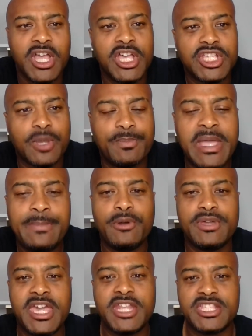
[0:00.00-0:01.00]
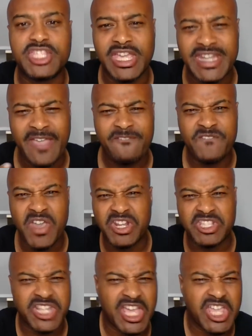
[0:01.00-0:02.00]
So people get in their
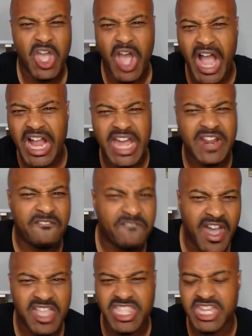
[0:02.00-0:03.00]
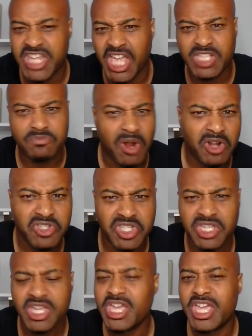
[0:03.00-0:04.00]
feelings like, I got to fight the next person.